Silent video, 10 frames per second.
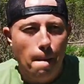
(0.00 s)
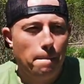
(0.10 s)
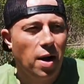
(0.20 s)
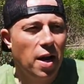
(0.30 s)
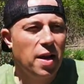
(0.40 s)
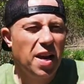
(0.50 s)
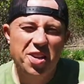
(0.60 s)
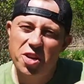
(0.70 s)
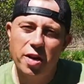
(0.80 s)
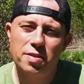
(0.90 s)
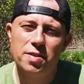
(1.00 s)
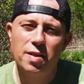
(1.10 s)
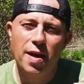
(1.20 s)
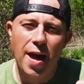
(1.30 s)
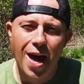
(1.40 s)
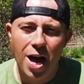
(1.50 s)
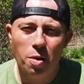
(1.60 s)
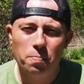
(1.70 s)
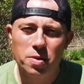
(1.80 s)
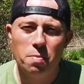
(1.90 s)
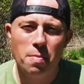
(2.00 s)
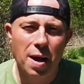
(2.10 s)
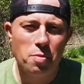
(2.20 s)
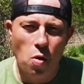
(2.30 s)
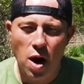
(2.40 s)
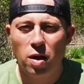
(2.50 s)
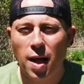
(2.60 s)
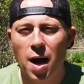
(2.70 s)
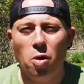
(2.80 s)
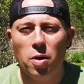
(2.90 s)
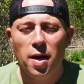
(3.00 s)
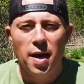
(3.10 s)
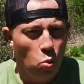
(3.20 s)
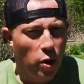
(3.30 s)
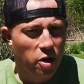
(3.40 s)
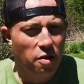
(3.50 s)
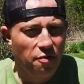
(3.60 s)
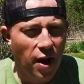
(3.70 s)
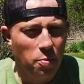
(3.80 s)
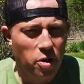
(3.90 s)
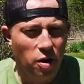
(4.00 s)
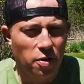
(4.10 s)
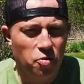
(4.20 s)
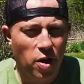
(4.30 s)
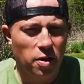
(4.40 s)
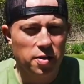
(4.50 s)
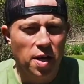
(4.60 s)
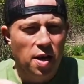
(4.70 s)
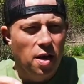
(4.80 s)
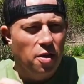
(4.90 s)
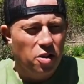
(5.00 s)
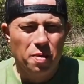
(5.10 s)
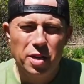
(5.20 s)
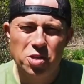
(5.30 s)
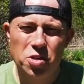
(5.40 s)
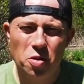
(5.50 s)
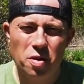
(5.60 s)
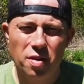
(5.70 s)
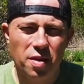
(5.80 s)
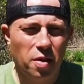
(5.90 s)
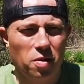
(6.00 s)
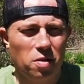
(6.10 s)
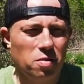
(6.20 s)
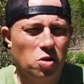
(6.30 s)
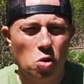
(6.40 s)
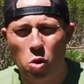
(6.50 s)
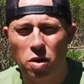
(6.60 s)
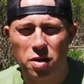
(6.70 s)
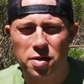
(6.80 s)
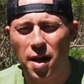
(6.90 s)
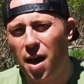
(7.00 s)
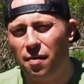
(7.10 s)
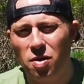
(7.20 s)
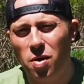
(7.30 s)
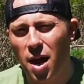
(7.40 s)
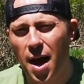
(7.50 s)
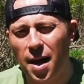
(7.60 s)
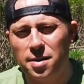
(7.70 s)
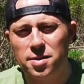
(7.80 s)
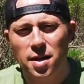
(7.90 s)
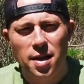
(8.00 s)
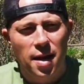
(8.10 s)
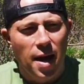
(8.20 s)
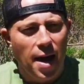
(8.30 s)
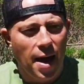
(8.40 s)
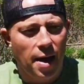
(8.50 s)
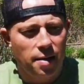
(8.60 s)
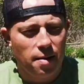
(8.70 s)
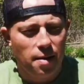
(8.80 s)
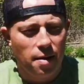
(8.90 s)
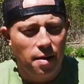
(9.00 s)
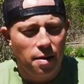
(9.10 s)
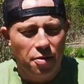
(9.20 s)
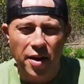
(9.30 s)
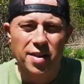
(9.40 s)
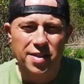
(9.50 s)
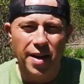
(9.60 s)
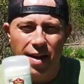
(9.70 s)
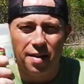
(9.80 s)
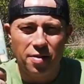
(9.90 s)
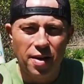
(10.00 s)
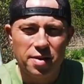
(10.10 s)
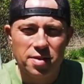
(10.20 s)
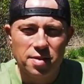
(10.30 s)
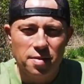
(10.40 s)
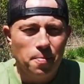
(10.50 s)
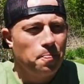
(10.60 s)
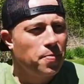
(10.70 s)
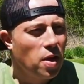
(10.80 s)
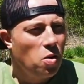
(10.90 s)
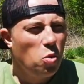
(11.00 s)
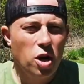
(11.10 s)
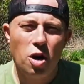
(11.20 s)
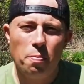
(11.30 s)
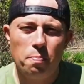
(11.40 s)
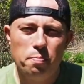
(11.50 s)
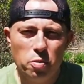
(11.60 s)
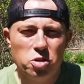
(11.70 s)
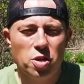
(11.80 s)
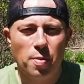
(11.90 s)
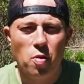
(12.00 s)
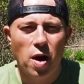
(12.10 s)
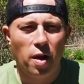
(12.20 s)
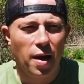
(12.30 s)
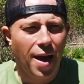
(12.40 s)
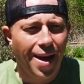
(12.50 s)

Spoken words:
But it just helped my morale out. What you're going to find when you're out on the trail is there are going to be certain little quirks that everyone has. And things like this will help boost your morale.